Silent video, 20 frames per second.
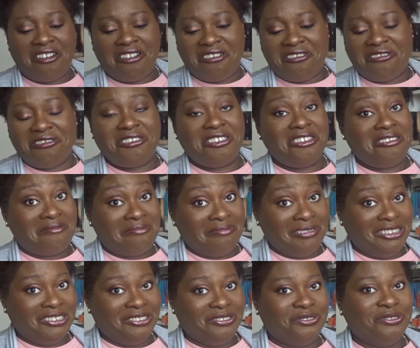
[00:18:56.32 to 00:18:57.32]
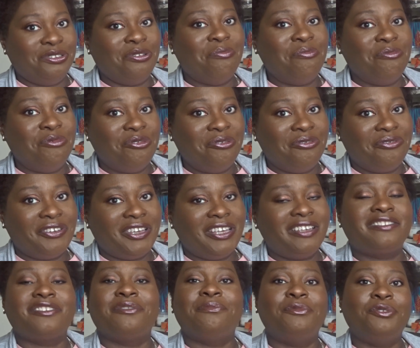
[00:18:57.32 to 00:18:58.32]
are the original Morphe.
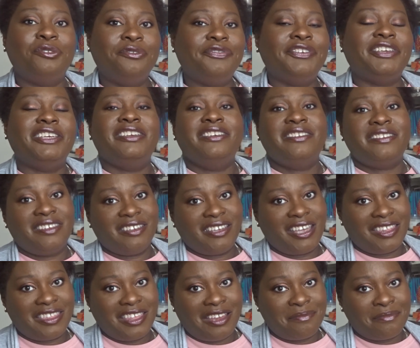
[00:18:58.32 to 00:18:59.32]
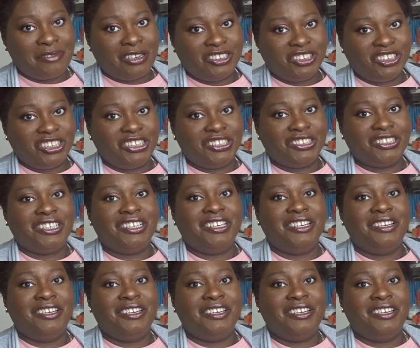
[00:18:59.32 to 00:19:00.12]
So Morphe used to get their brushes